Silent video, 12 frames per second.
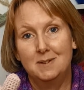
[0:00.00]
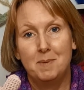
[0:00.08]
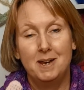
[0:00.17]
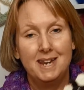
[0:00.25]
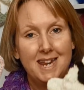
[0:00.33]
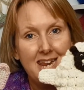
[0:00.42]

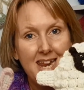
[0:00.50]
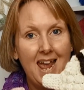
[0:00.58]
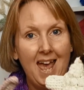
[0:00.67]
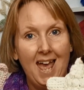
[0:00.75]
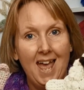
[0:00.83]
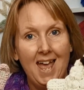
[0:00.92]
bunny
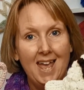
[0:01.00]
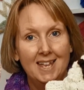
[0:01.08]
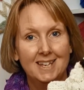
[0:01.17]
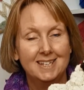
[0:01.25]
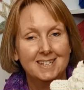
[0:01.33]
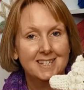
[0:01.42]

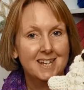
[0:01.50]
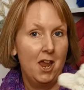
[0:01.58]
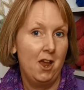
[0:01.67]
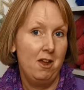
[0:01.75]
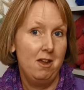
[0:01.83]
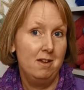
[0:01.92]
and
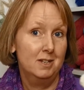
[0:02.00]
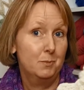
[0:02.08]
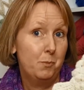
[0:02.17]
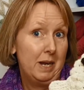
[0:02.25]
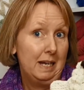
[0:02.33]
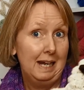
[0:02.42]
a
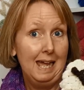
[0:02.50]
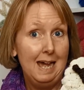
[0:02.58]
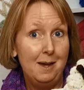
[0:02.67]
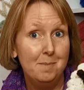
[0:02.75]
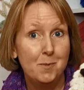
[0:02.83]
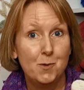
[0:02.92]
spring
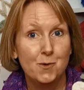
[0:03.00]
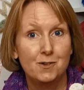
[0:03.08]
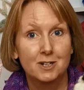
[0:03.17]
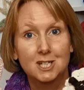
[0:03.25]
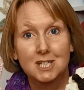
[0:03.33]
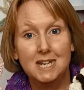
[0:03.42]
lamb or
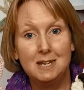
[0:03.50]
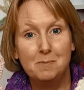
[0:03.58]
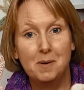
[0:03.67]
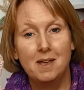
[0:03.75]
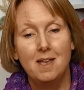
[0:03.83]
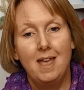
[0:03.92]
a
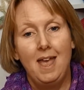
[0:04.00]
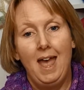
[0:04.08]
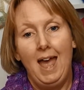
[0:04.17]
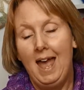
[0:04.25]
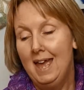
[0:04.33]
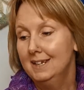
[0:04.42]
sheep,
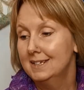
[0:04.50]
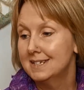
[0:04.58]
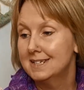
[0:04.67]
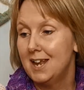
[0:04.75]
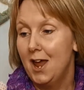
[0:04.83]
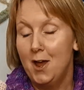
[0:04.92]

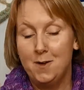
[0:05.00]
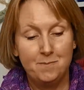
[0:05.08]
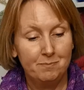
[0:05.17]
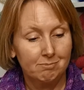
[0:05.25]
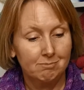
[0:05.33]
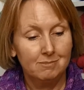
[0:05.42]
and
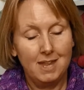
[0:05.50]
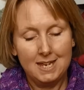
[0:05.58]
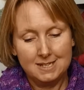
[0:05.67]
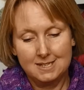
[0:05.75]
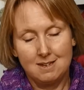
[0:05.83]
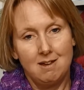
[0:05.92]

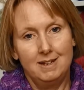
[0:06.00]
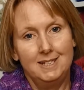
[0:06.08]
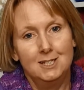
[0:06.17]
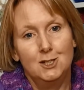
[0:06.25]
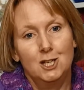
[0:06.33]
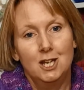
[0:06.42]
they're
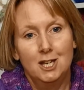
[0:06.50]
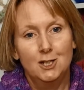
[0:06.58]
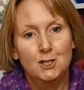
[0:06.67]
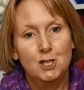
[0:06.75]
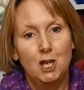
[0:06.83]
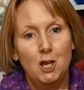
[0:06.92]
designed
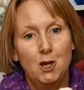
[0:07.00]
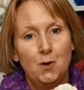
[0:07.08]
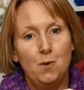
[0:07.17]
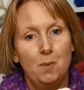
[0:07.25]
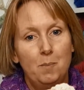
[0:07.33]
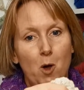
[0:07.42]

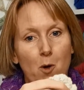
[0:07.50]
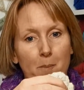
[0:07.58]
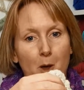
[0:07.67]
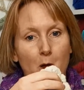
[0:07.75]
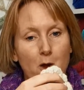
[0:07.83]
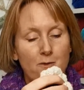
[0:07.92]
to pop
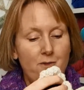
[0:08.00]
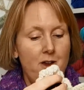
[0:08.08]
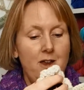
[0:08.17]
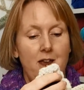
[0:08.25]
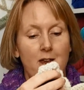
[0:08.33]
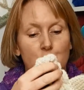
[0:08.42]

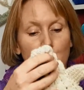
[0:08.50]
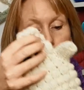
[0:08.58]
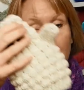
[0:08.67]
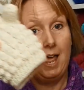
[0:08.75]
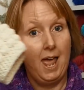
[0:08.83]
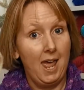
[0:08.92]
over a
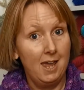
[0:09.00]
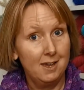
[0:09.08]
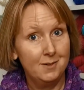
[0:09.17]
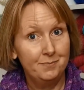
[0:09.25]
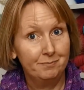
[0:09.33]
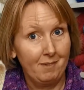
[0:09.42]
chocolate
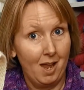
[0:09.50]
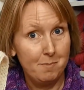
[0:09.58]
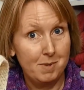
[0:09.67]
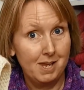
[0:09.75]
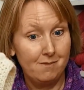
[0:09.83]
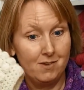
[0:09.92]
egg
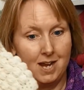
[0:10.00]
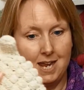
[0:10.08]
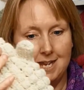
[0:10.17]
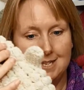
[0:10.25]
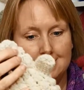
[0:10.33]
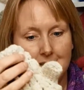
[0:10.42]
and be given at
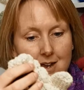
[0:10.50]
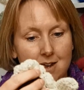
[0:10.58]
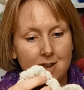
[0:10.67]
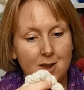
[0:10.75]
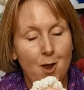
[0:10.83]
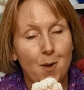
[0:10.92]
Easter.
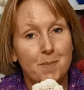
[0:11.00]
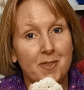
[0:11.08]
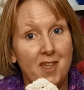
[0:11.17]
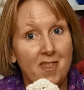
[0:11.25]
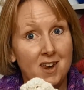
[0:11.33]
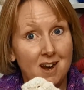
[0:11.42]
But
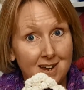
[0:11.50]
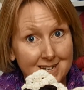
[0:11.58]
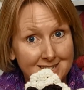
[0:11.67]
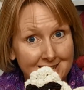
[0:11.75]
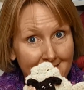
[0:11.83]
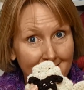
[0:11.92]
then the
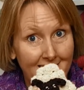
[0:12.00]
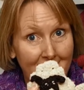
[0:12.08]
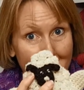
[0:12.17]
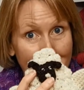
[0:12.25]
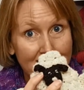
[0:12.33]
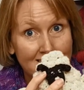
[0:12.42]
nice thing
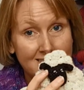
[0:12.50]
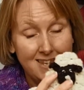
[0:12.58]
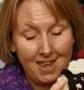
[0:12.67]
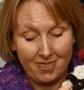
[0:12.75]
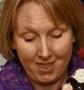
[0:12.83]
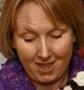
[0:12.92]
is
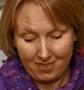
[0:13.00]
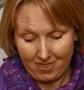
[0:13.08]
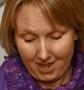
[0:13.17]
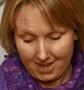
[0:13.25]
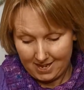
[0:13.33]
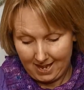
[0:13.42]
that
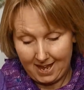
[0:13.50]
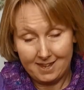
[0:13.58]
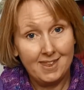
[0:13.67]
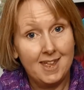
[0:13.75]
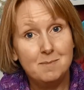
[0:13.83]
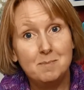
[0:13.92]
they
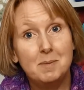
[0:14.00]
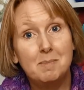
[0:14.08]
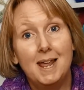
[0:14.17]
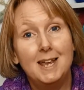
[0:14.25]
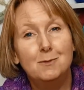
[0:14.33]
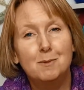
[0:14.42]
can then be
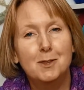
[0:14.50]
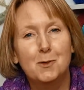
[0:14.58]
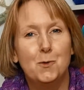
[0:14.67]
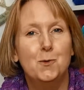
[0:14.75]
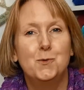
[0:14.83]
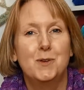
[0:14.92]
played with
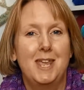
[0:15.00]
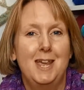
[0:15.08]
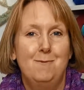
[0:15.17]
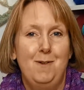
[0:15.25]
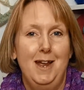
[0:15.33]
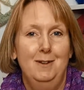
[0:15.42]
all
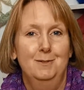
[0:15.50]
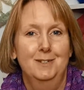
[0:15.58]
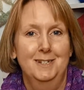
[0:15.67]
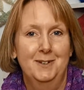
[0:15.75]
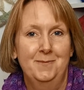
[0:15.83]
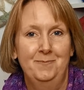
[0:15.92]
year
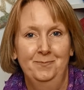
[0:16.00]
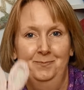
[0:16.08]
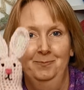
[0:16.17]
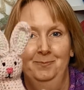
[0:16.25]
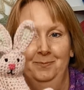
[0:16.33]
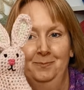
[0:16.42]
round.
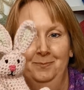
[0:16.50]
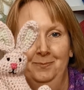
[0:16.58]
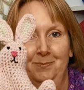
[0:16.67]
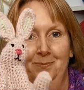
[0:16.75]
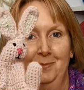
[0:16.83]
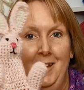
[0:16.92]

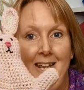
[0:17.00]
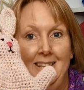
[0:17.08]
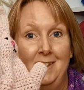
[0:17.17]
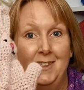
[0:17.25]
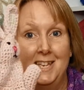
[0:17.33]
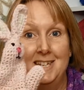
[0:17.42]

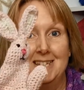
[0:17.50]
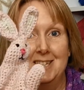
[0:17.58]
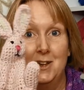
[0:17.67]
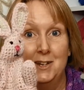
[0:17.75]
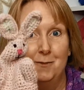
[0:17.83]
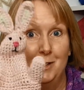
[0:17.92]
Now they're
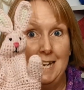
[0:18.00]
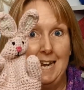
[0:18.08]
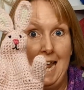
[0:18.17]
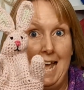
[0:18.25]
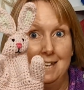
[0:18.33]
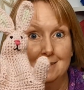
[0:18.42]
designed for little
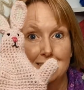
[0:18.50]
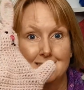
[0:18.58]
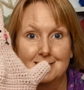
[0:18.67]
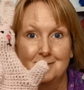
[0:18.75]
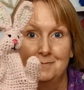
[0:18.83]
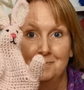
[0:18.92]

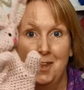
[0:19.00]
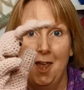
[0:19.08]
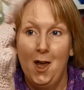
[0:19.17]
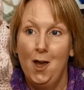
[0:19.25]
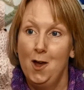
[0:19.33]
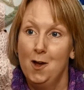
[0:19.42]
hands,
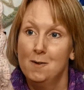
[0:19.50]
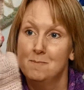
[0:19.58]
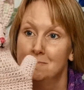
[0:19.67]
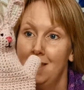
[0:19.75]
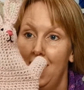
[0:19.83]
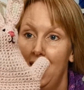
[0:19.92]

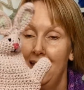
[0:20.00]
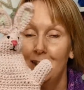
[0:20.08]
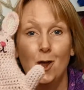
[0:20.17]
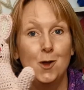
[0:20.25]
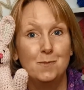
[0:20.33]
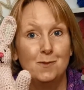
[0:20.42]

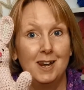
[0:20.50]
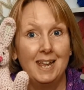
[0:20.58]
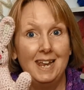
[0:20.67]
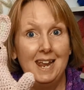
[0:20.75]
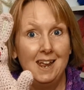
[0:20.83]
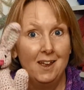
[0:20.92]
and
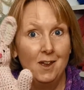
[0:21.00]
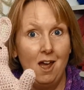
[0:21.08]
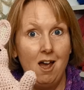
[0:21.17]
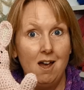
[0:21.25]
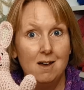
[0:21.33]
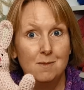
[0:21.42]
hopefully
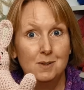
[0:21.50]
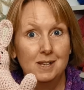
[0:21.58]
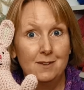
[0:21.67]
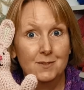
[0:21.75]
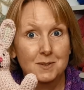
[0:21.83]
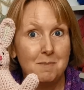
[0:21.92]
will
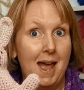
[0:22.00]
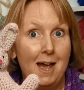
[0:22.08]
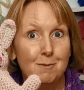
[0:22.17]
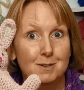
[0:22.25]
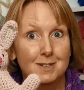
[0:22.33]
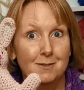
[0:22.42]
give some
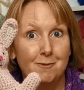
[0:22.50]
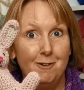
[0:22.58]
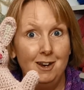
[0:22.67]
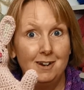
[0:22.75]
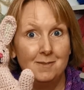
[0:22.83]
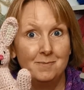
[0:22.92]
hours of
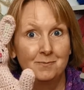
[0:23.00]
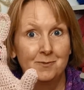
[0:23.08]
fun.